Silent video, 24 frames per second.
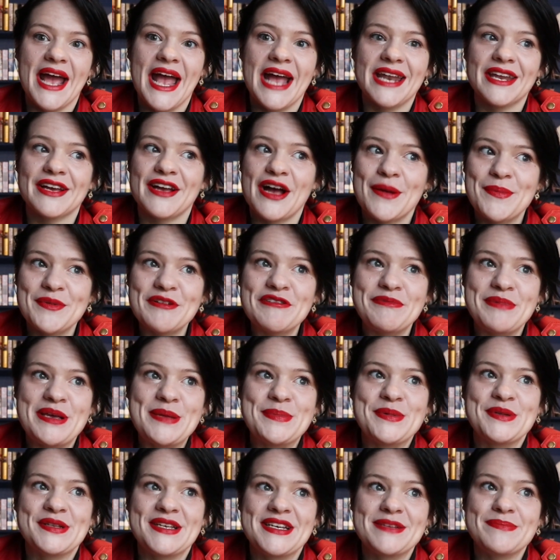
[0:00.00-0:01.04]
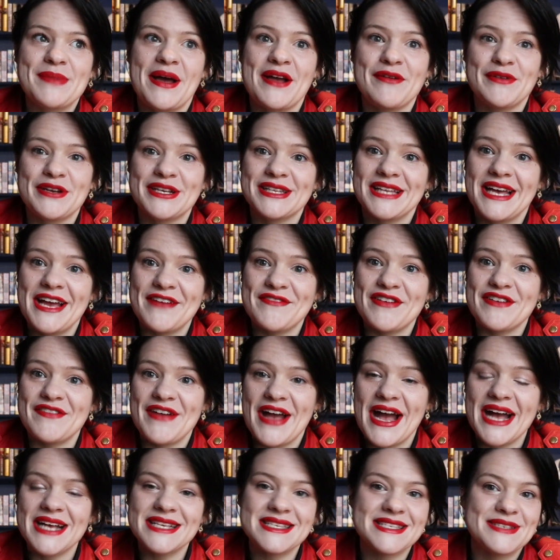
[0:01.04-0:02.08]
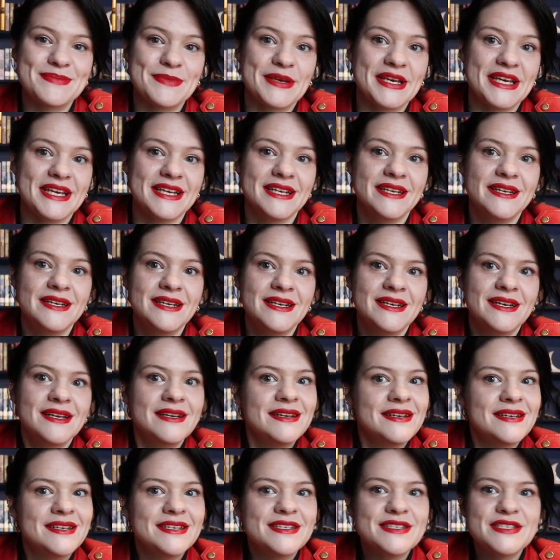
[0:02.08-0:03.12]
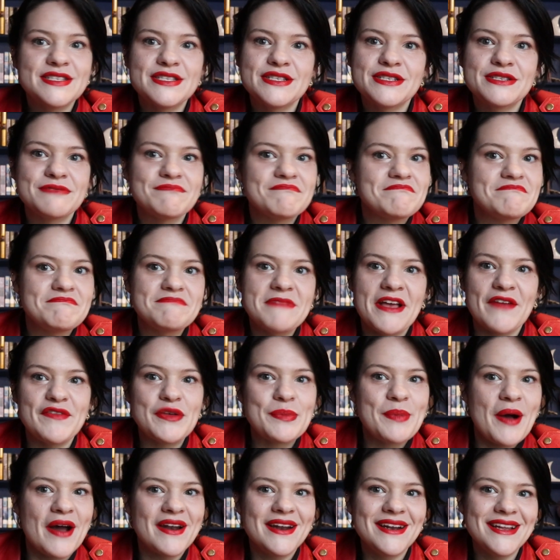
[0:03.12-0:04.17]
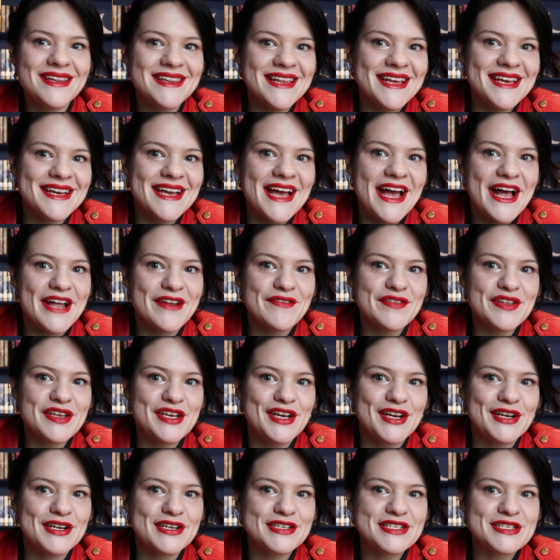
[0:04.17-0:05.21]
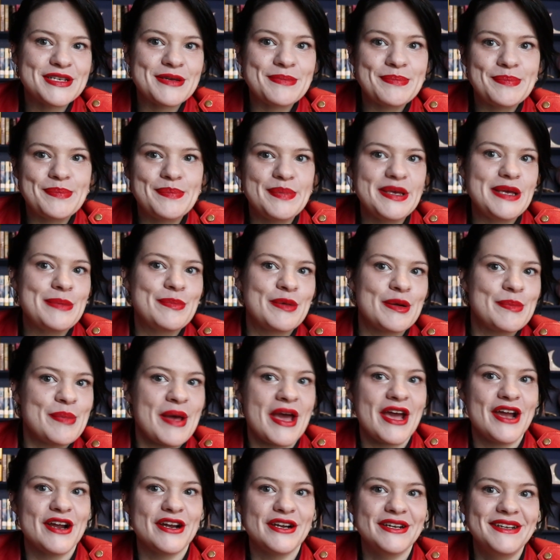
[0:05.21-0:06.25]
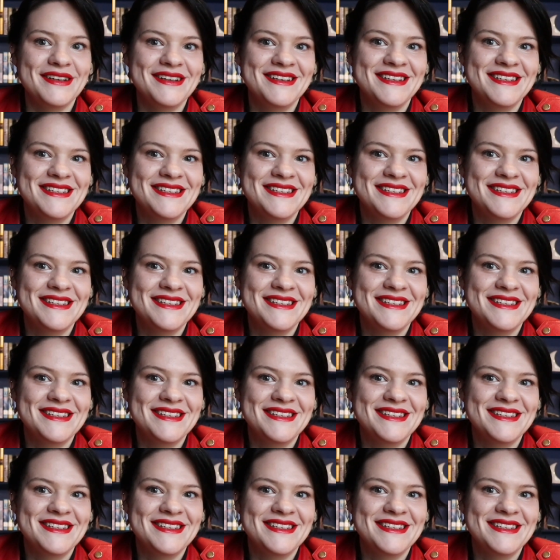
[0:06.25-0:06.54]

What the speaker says: And a couple of people in my real life have asked me, have you bought anything ahead of the year to be prepared?